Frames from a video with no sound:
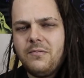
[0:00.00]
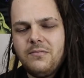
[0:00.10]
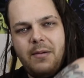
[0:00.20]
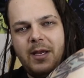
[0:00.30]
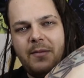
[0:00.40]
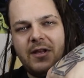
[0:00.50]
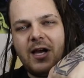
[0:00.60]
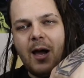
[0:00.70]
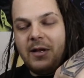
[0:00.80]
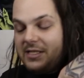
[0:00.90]
Hit me up in the
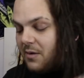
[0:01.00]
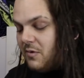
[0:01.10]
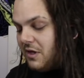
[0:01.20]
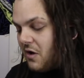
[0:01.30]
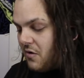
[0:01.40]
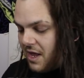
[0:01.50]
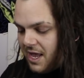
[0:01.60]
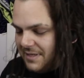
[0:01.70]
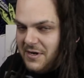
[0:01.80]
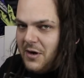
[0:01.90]
comments down below.
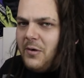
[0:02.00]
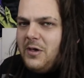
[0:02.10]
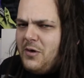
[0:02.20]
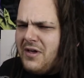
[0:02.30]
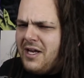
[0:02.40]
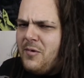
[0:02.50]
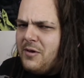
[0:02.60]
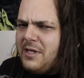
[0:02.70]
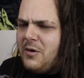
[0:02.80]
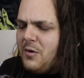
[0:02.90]
Let me know what you thought
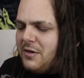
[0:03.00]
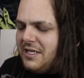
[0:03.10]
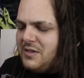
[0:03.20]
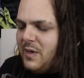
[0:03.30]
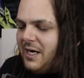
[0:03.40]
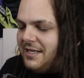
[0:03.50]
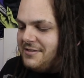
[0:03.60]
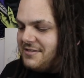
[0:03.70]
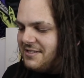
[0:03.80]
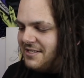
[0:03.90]
about that whole
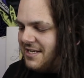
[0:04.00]
experience.